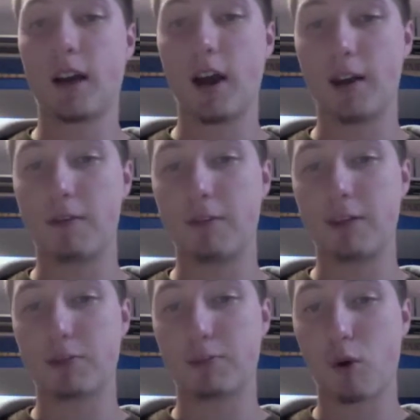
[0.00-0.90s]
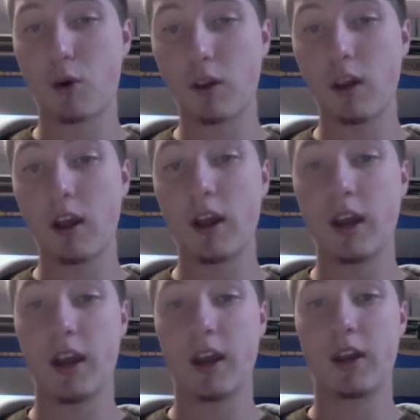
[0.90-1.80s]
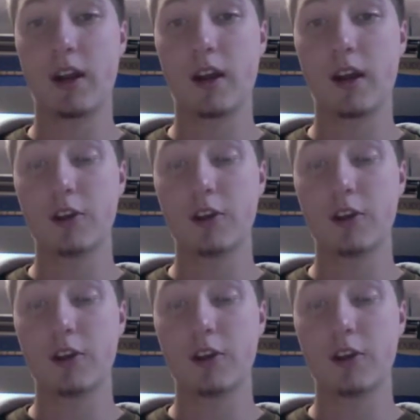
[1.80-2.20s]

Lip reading: I finished Portal and